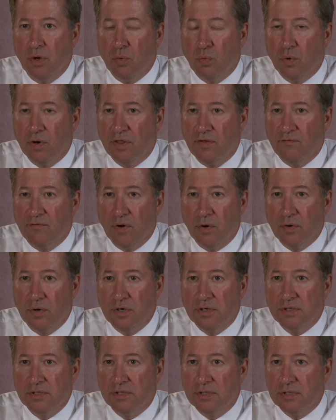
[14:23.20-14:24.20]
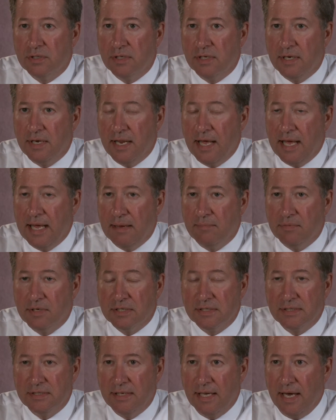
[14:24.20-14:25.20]
where the voter's name
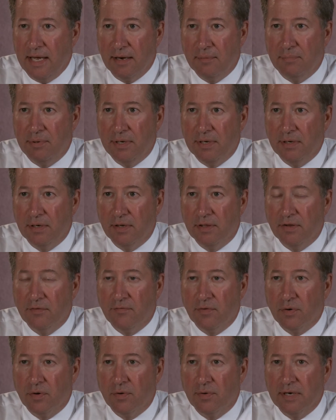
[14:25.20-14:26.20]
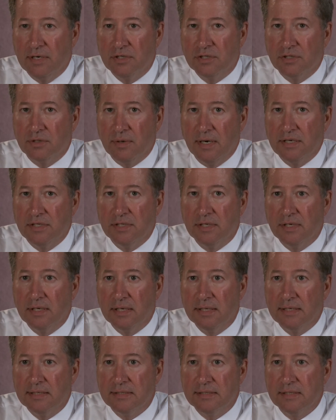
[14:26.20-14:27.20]
does not appear on the voter registration
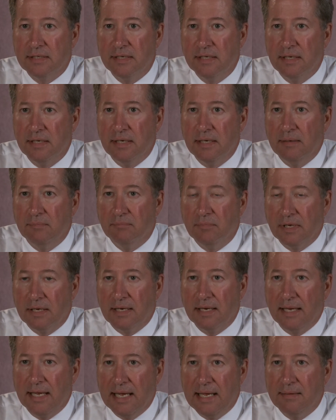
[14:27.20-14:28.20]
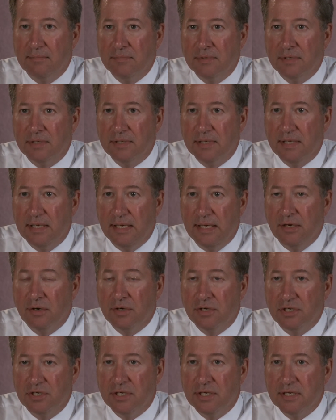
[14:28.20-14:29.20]
list, but claims he
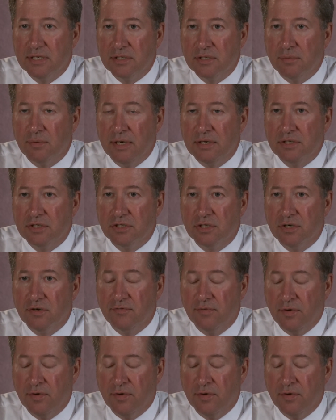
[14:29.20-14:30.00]
or she is a registered